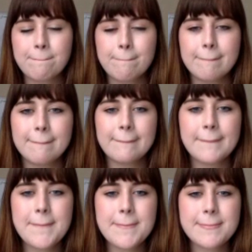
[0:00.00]

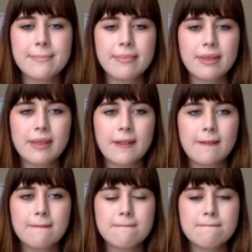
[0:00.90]

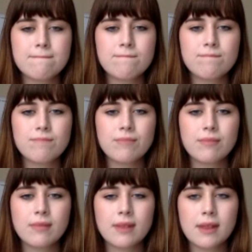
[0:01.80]

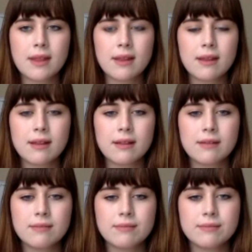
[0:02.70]

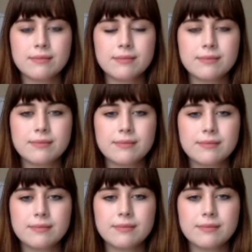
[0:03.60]
(not speaking)